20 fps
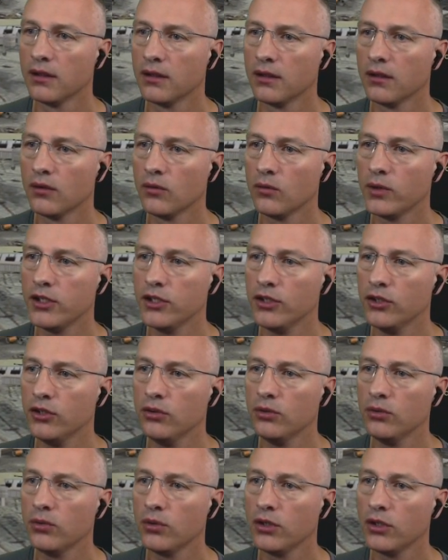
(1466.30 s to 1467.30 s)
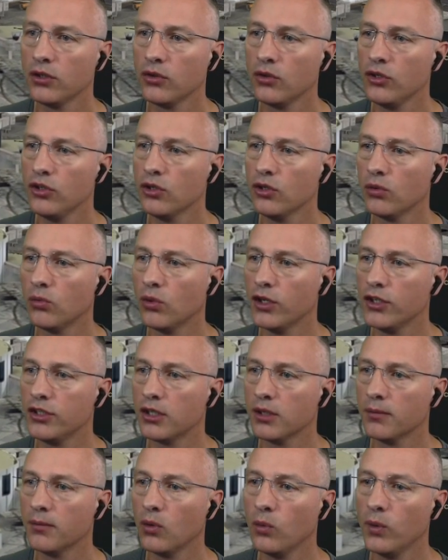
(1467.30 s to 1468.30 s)
Where do you want to go? You're wanting to
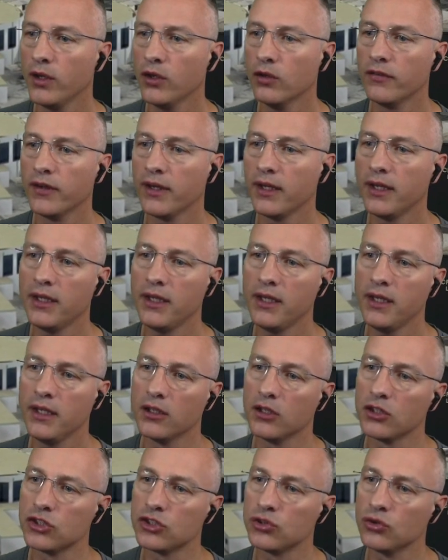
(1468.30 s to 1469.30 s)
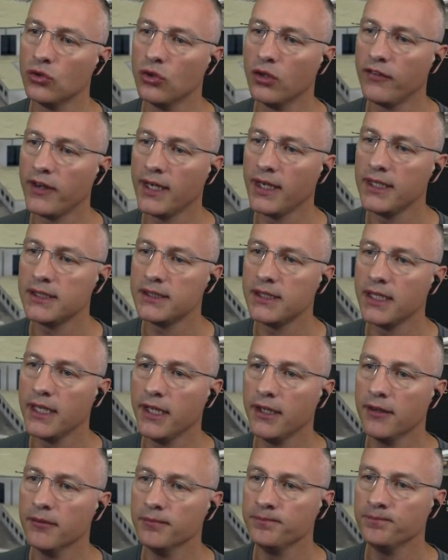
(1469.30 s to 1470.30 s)
come away over here, so if I
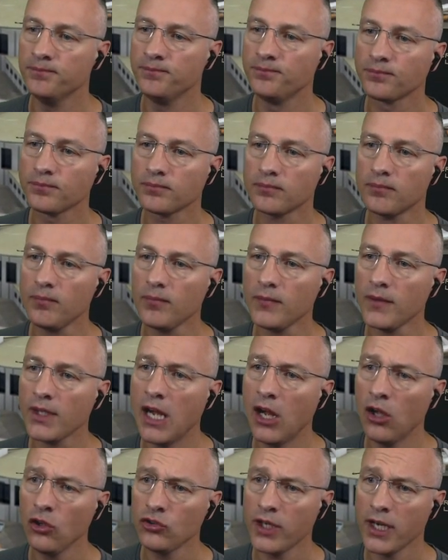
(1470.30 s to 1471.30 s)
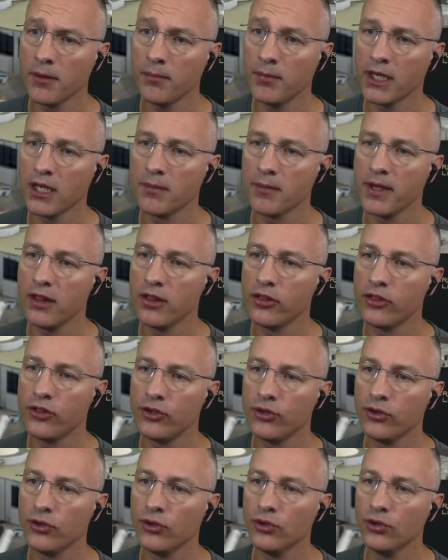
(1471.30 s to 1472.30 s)
say I'll try and bring him in
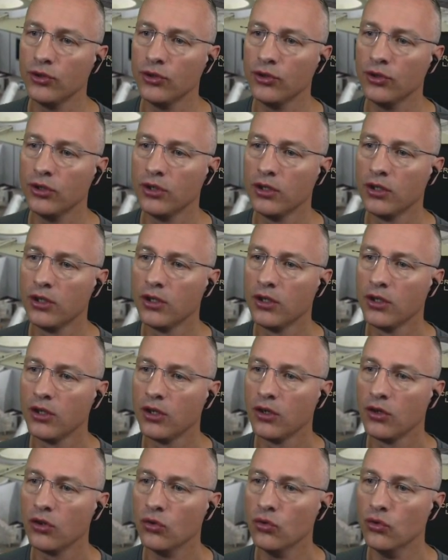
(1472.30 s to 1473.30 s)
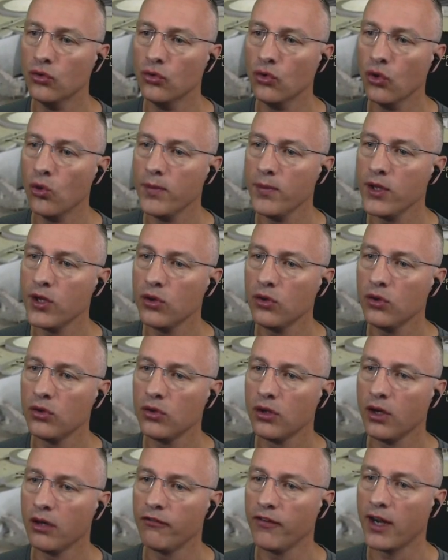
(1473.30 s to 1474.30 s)
through Romeo.
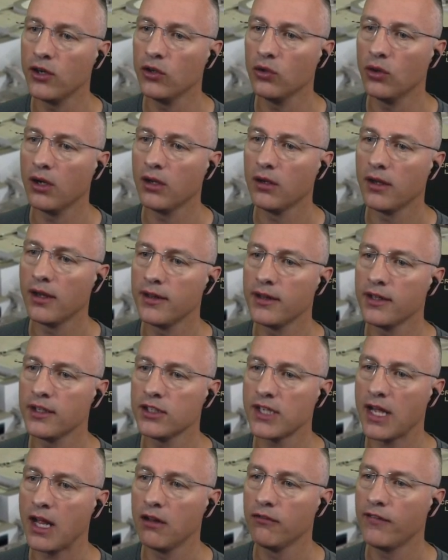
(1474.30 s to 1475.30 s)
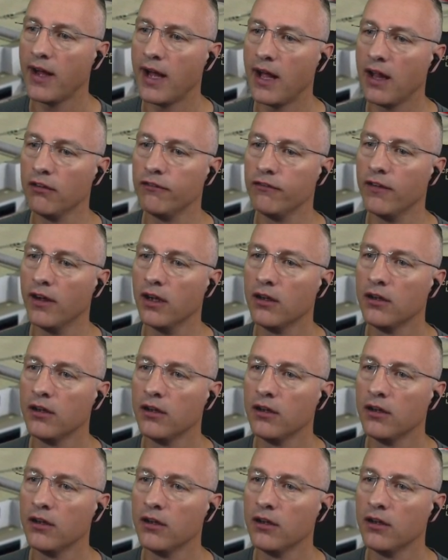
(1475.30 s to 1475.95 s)
In fact, no, there's Alpha Alpha.